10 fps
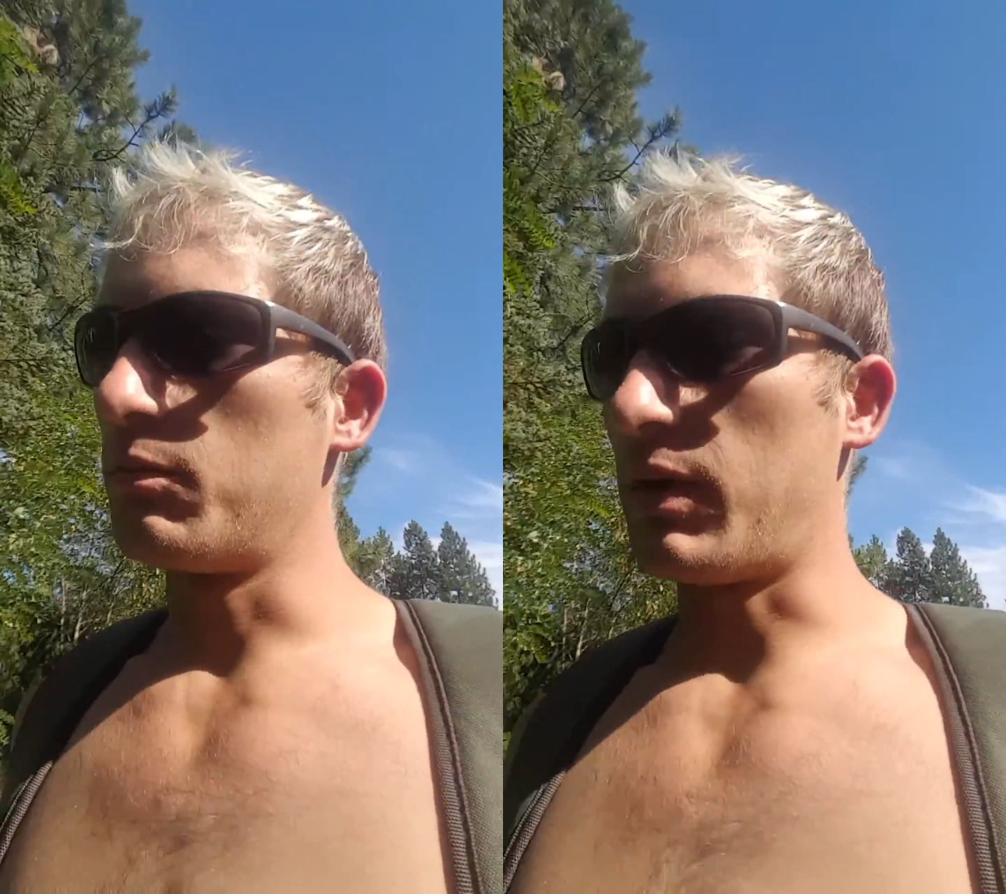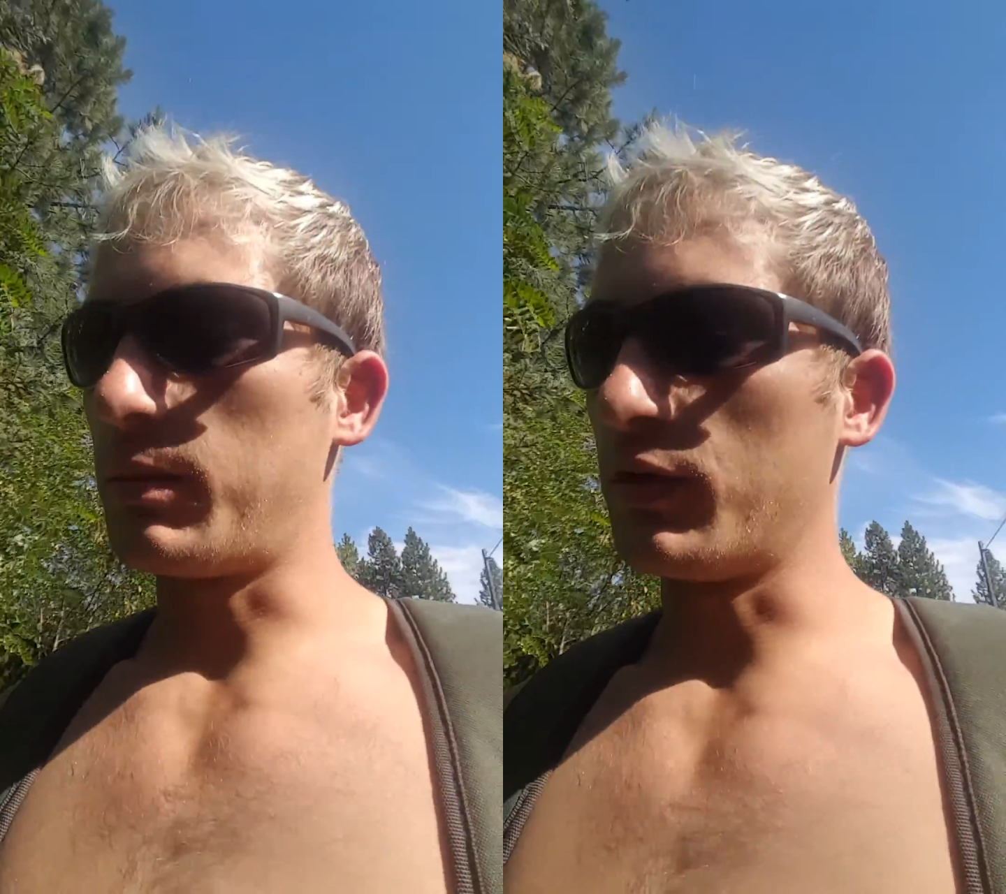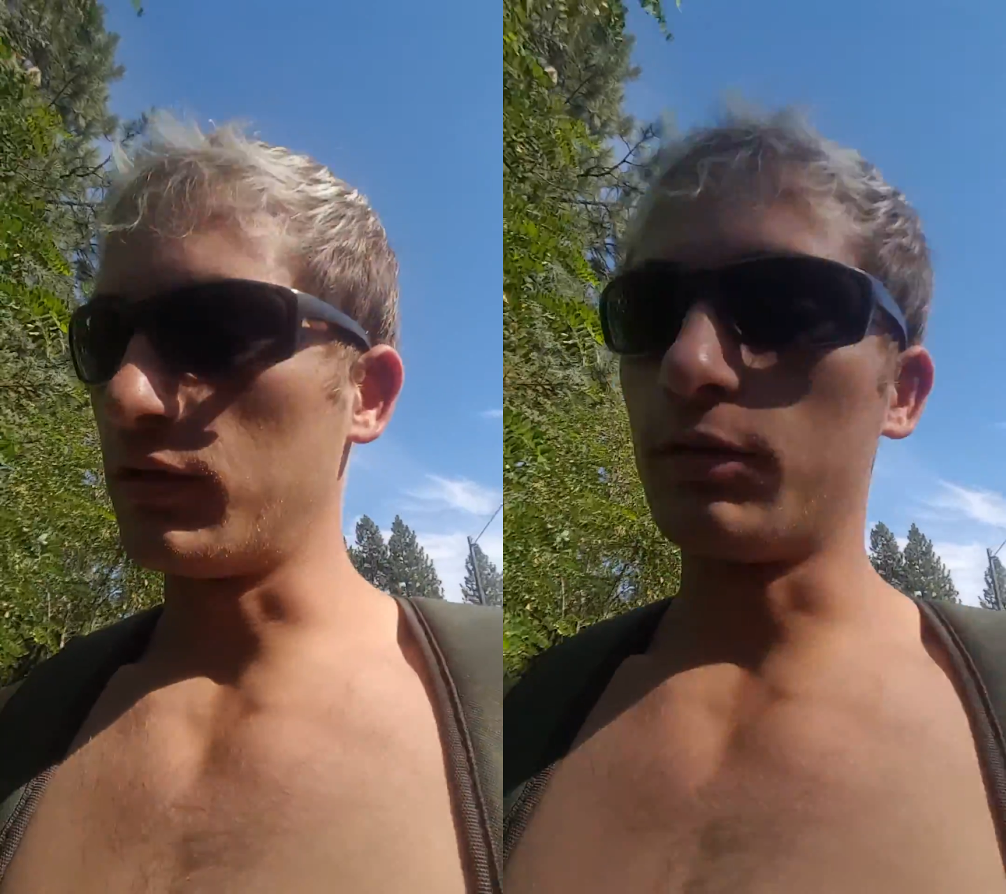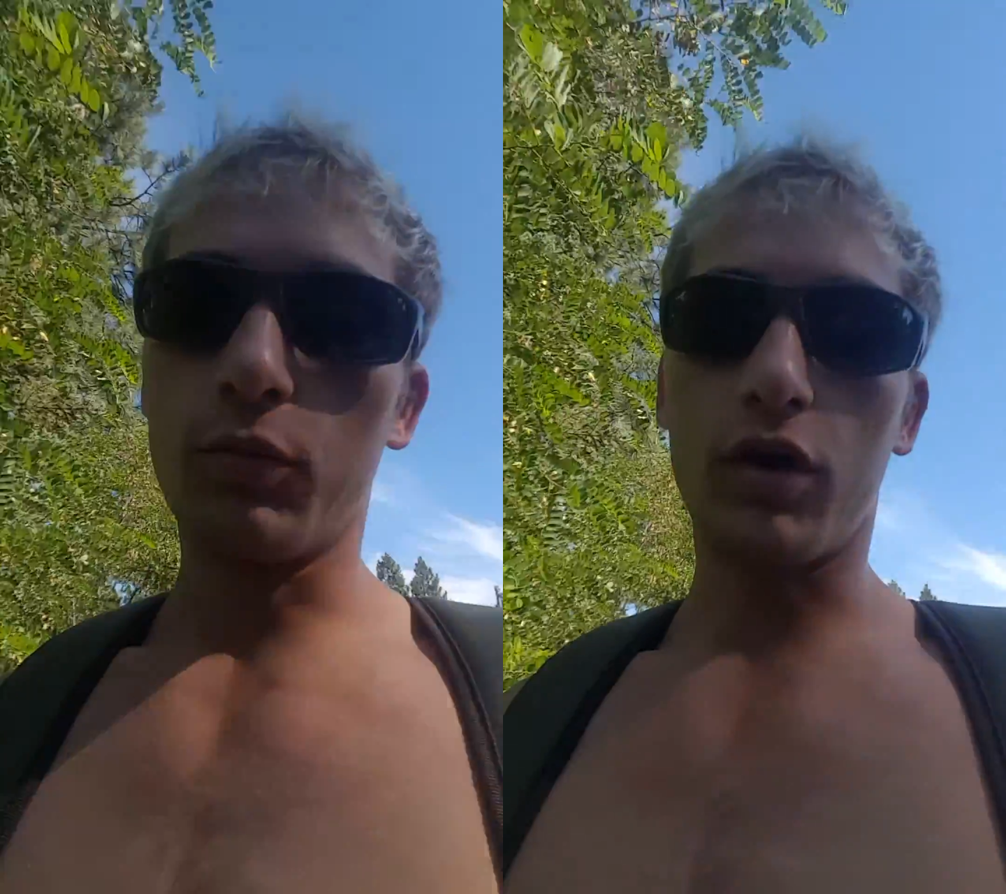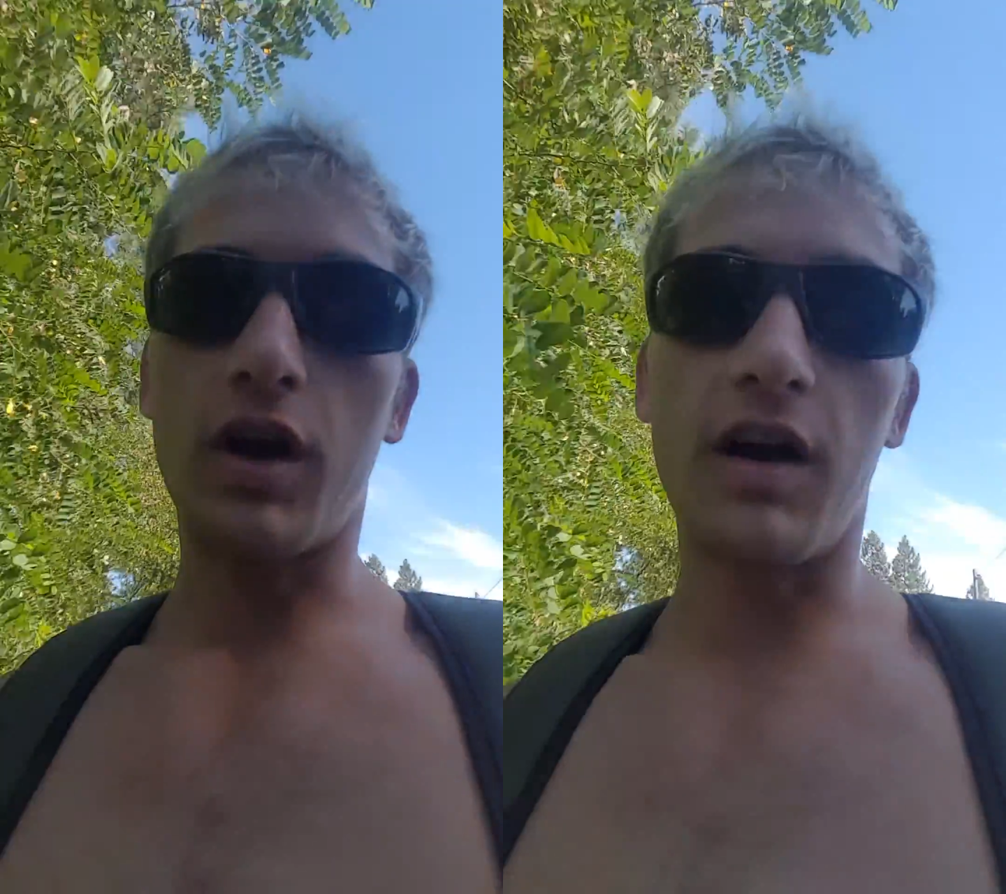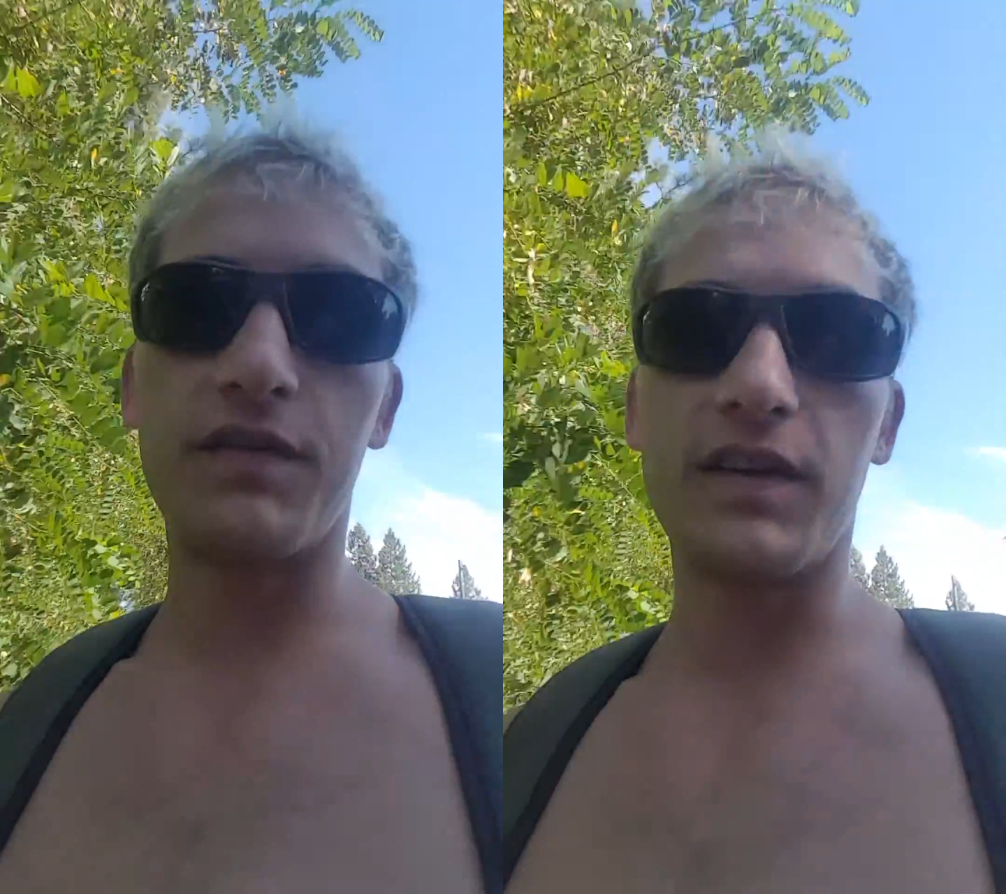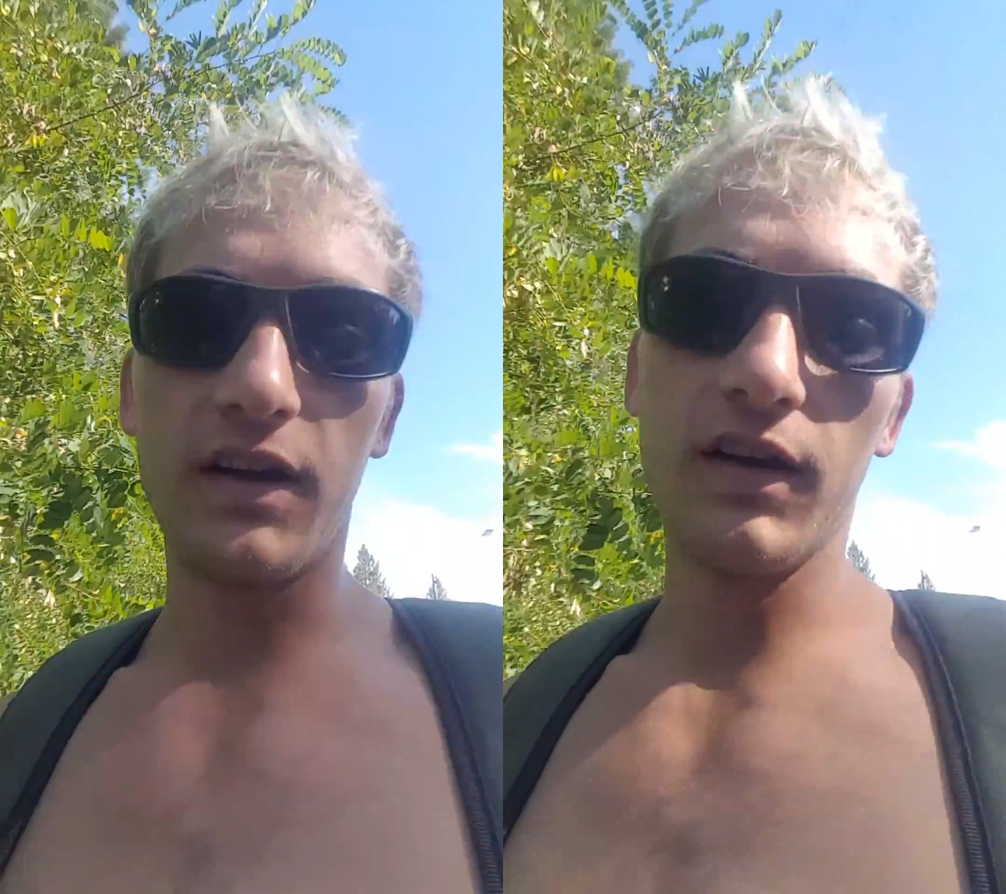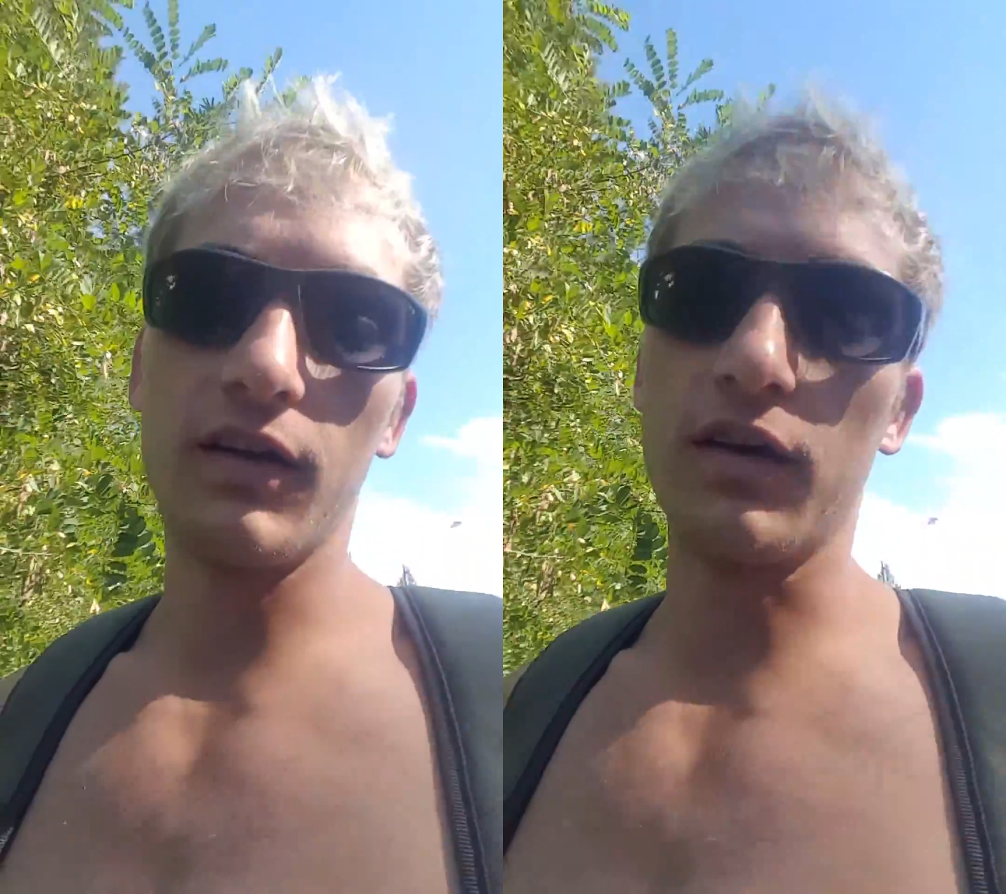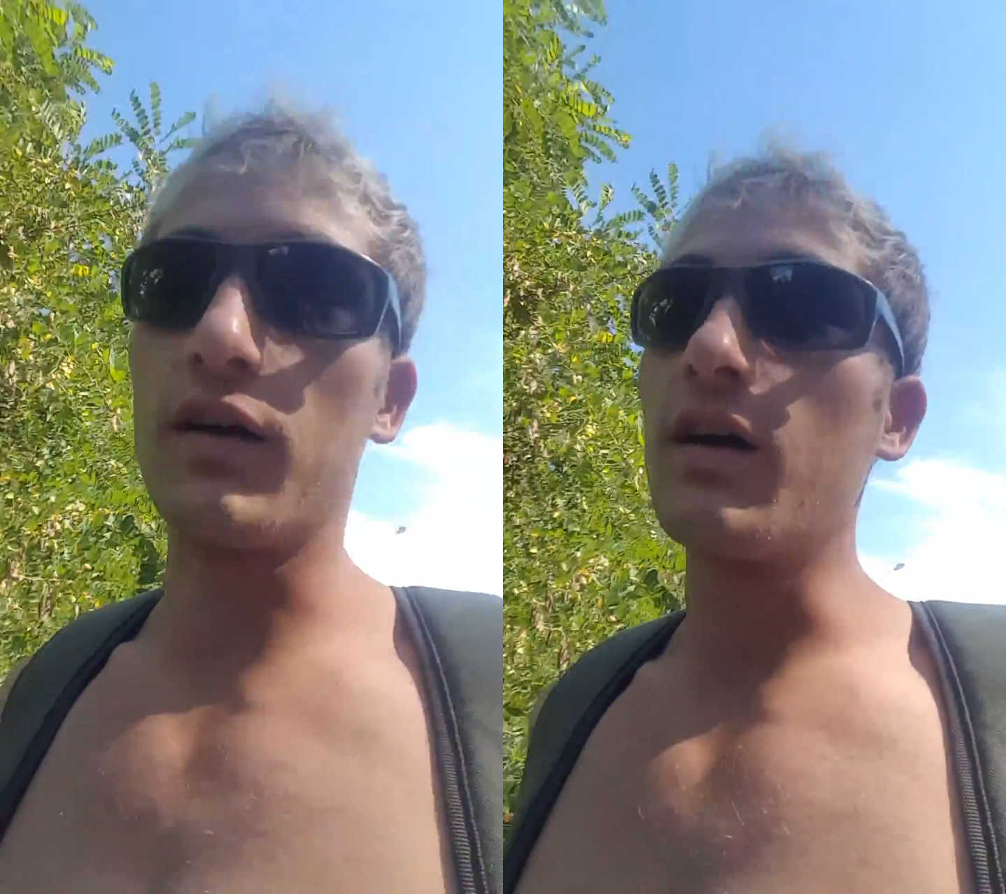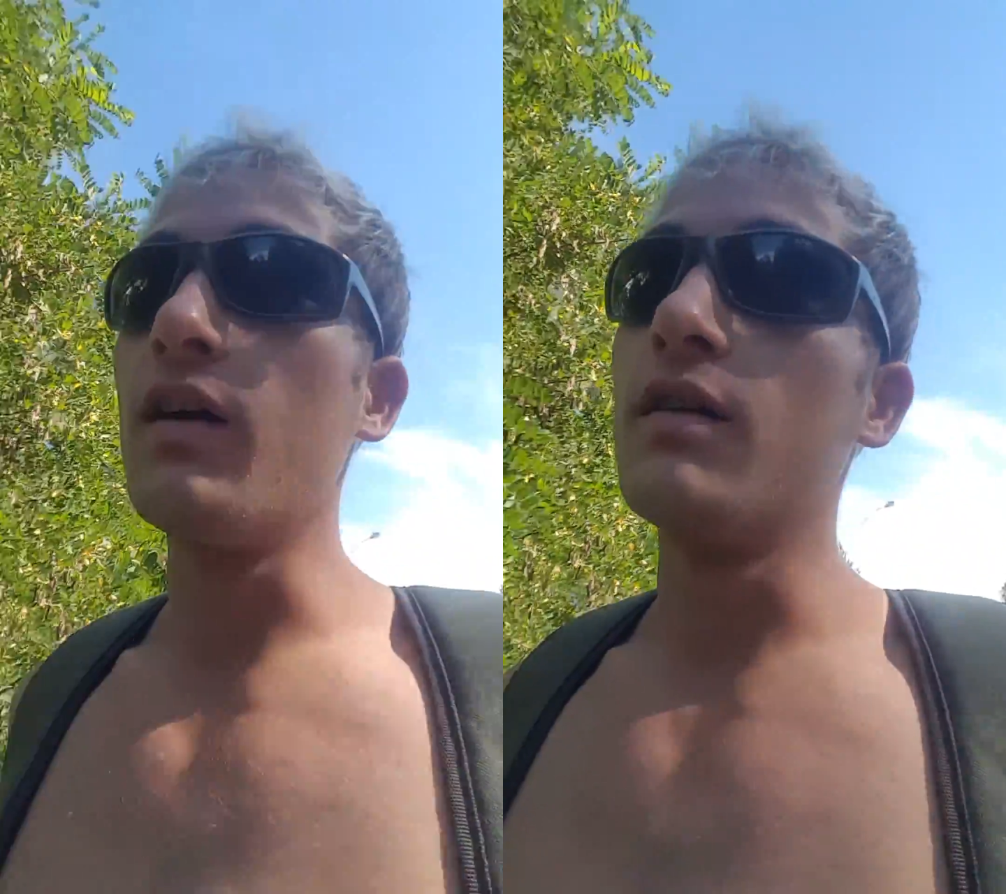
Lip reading: Maybe a little more coffee or